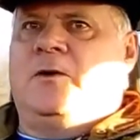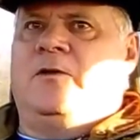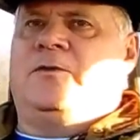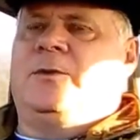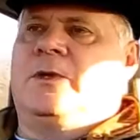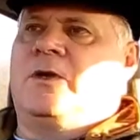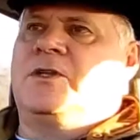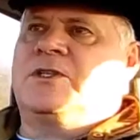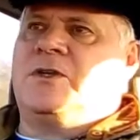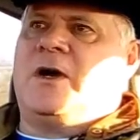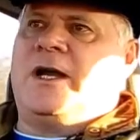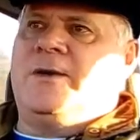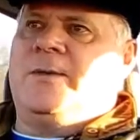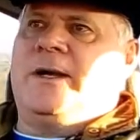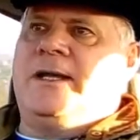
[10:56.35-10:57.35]
If you want to go
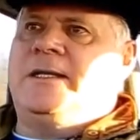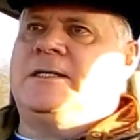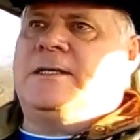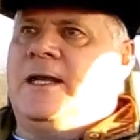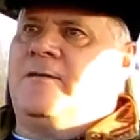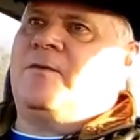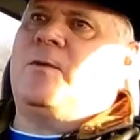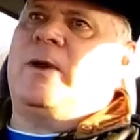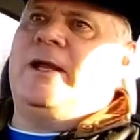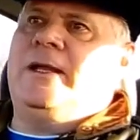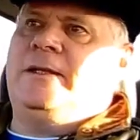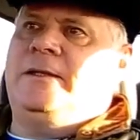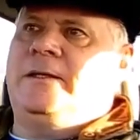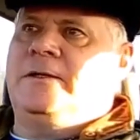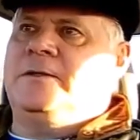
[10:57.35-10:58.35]
sideways, the other way,
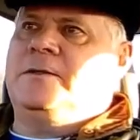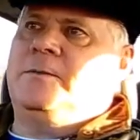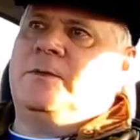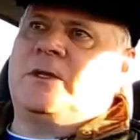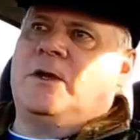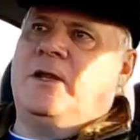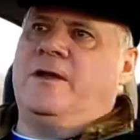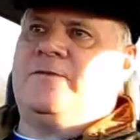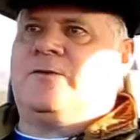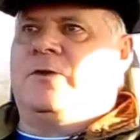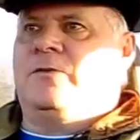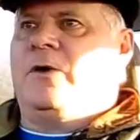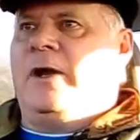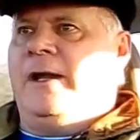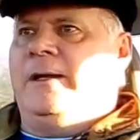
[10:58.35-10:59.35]
you know, you want to go left
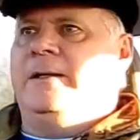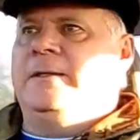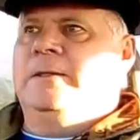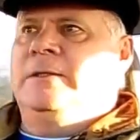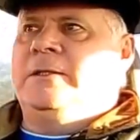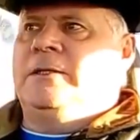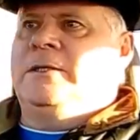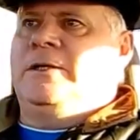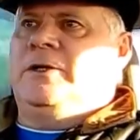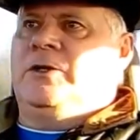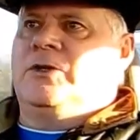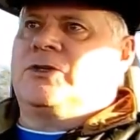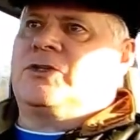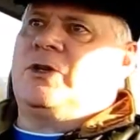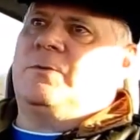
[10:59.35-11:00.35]
or right, you've
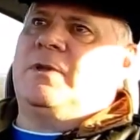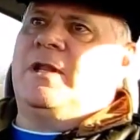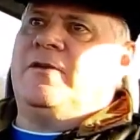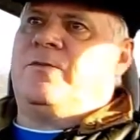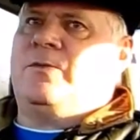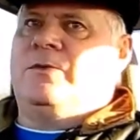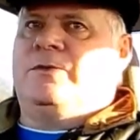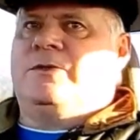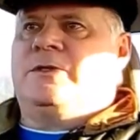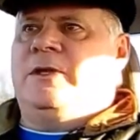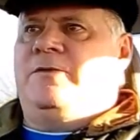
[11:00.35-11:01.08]
got to stop the leftward.